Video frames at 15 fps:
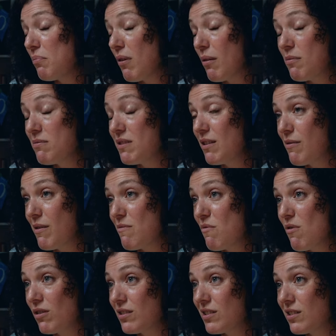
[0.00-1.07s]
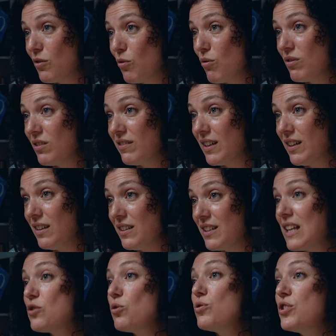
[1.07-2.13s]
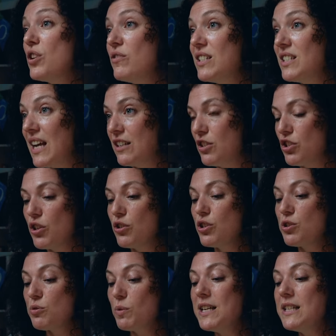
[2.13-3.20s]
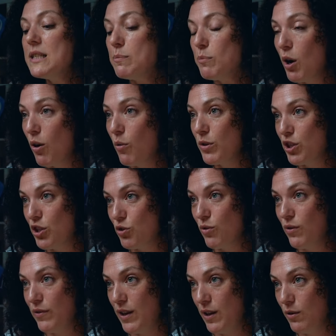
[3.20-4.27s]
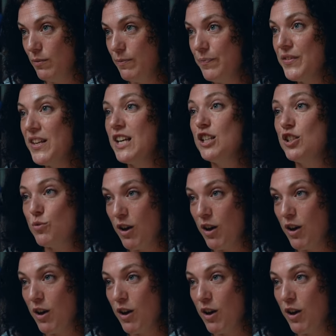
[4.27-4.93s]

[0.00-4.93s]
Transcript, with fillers: probably they won't watch all of it. That's also the danger. So the sweet spot with a short film is